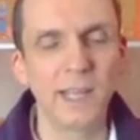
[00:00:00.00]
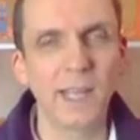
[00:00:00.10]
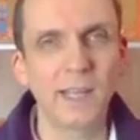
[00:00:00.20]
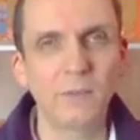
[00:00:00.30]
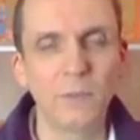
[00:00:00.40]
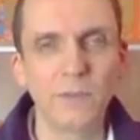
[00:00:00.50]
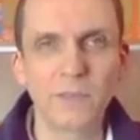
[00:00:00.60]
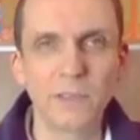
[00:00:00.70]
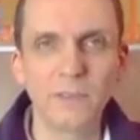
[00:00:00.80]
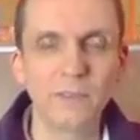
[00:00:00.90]
And with
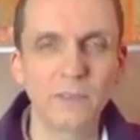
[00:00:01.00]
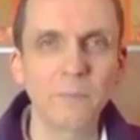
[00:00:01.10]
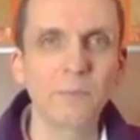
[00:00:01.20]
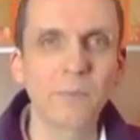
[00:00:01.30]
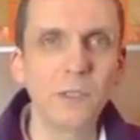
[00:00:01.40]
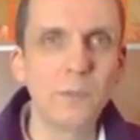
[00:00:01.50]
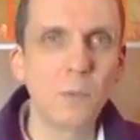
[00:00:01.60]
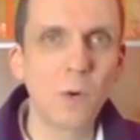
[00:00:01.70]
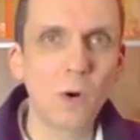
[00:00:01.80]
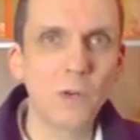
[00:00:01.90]
this
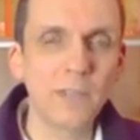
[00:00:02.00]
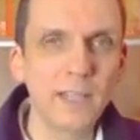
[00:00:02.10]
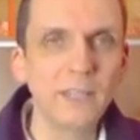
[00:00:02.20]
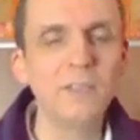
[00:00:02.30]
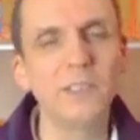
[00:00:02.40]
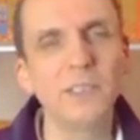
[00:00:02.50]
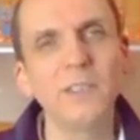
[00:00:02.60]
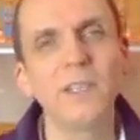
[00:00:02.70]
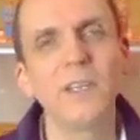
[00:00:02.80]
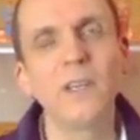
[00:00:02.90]

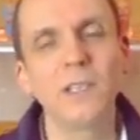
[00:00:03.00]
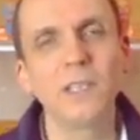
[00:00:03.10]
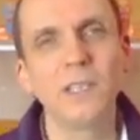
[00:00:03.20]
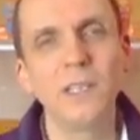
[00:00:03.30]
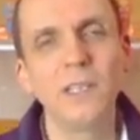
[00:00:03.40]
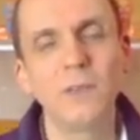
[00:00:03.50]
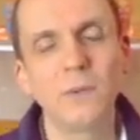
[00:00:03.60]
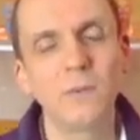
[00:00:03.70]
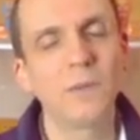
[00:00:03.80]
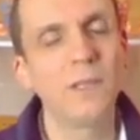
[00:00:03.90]
immortality,
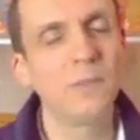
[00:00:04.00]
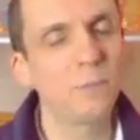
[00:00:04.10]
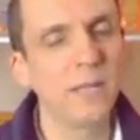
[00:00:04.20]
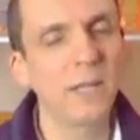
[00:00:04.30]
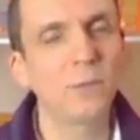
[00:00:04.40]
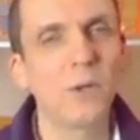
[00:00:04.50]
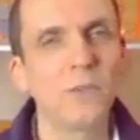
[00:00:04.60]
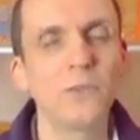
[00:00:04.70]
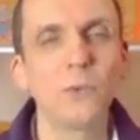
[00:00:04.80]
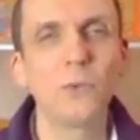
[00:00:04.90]
his plan
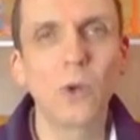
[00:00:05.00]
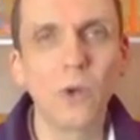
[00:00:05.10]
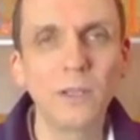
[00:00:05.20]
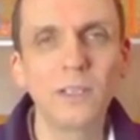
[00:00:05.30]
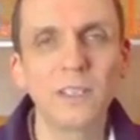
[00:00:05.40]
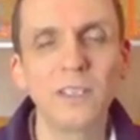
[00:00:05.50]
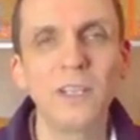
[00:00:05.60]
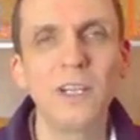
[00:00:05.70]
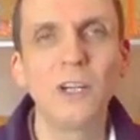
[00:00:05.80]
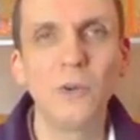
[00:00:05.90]
was to conquer
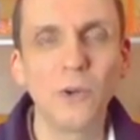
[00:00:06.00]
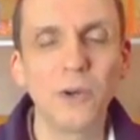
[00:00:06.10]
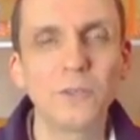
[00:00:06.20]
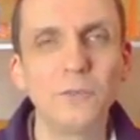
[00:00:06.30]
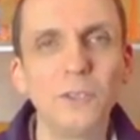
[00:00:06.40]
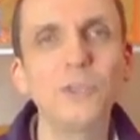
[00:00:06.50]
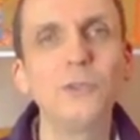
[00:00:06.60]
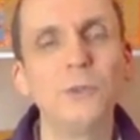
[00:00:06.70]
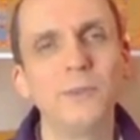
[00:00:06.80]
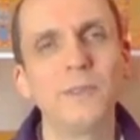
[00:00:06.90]
Lord
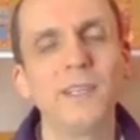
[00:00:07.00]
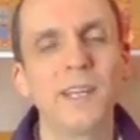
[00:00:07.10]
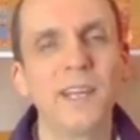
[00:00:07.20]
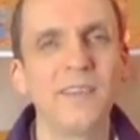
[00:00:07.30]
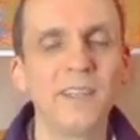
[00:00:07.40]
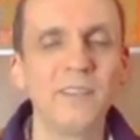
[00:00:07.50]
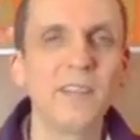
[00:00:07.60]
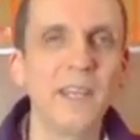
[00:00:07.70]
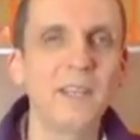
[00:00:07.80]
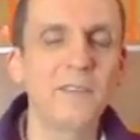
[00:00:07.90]
Vishnu and then
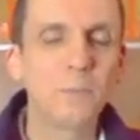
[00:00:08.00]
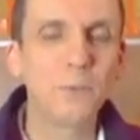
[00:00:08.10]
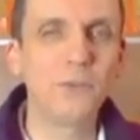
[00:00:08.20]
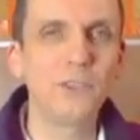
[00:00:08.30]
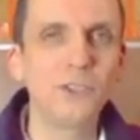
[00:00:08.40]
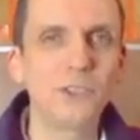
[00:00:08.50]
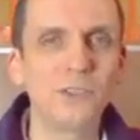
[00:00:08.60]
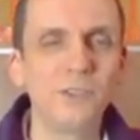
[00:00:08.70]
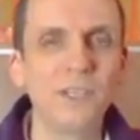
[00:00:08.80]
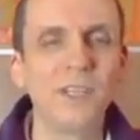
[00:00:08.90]
take the
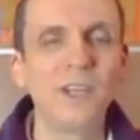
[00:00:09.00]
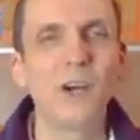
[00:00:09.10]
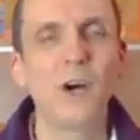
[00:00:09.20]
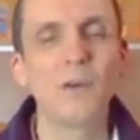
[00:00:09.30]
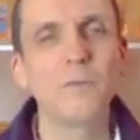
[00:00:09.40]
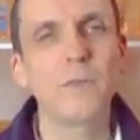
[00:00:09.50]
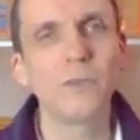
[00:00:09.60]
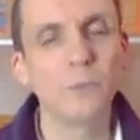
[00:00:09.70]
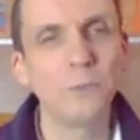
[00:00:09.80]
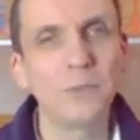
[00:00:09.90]
position of the
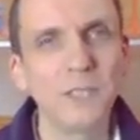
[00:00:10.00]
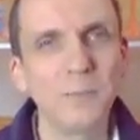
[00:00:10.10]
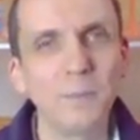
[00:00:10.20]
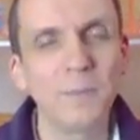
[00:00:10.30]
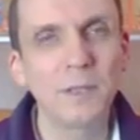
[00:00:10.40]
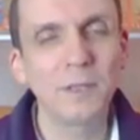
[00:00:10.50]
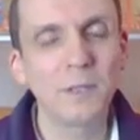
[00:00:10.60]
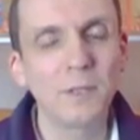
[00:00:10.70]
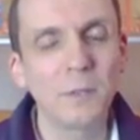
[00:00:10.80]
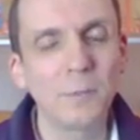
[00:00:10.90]
Supreme
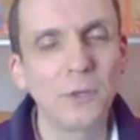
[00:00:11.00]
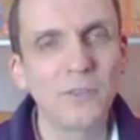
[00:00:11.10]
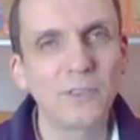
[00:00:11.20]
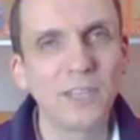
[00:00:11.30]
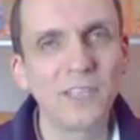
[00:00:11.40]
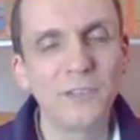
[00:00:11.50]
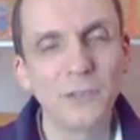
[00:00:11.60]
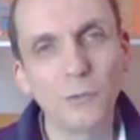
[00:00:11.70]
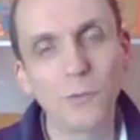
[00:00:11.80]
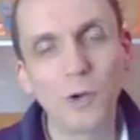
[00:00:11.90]

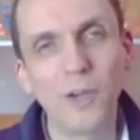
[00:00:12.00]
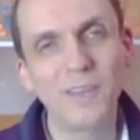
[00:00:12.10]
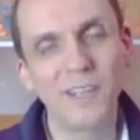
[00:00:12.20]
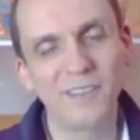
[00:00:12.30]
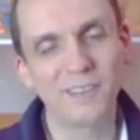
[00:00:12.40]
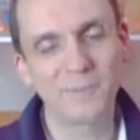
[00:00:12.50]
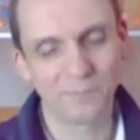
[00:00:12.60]
Personality of Godhead.